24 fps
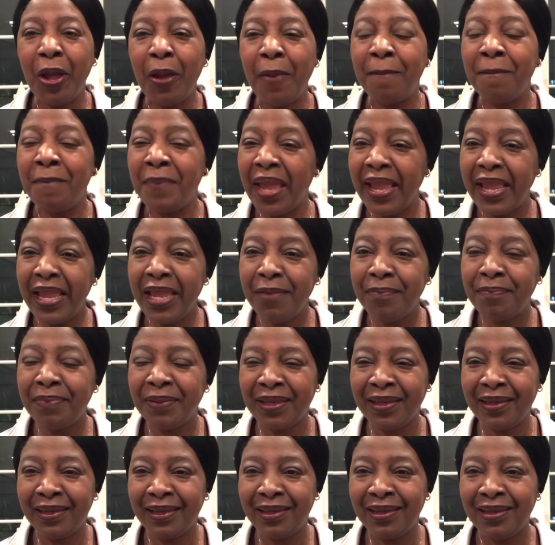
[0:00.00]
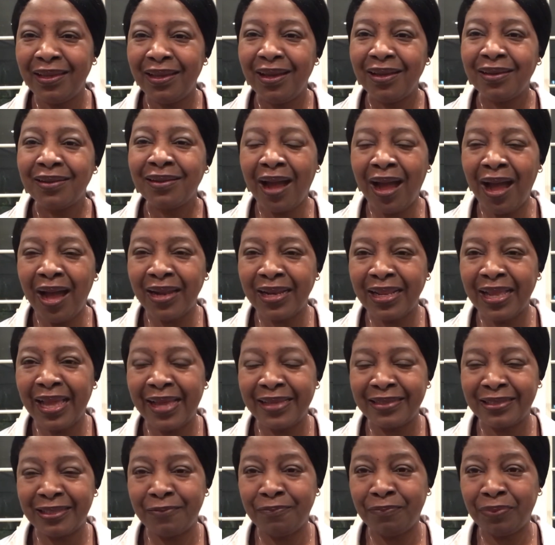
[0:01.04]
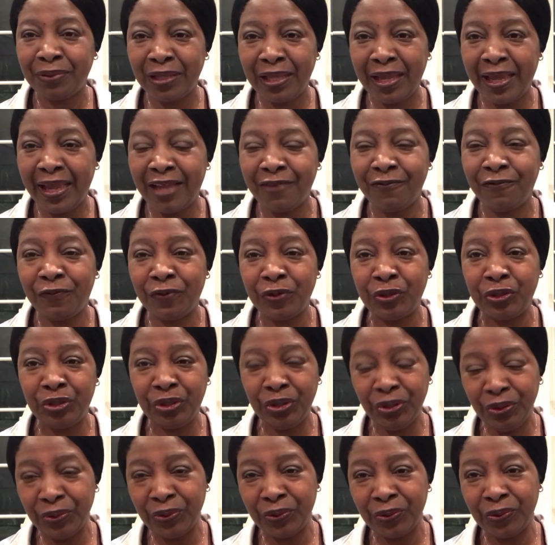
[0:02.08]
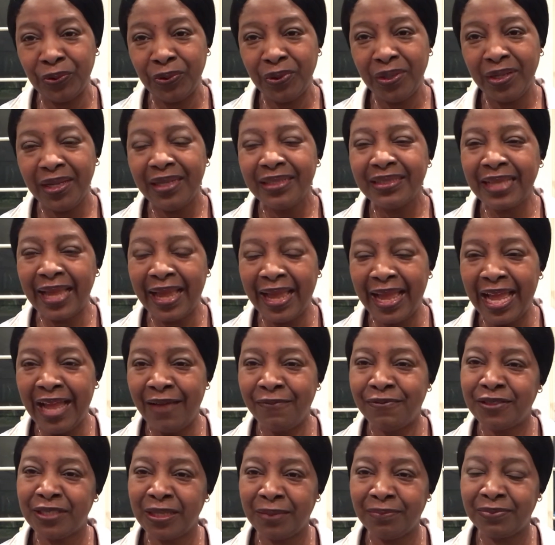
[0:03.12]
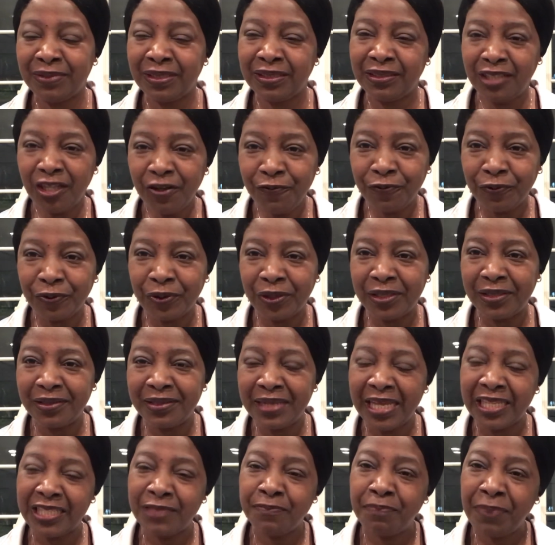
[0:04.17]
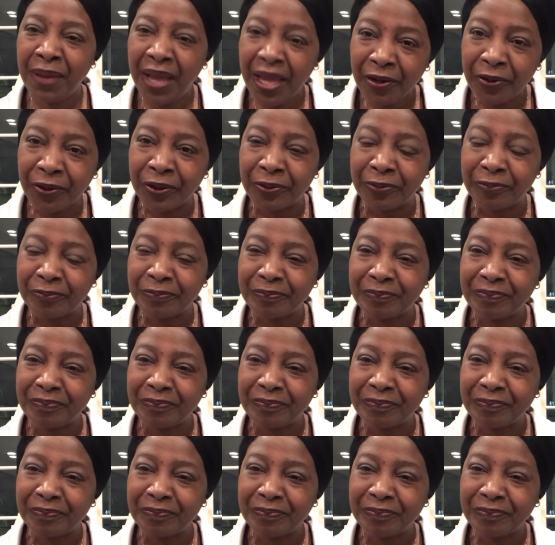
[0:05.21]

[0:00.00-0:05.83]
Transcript: Maybe God has it planned for you to have something different that's better.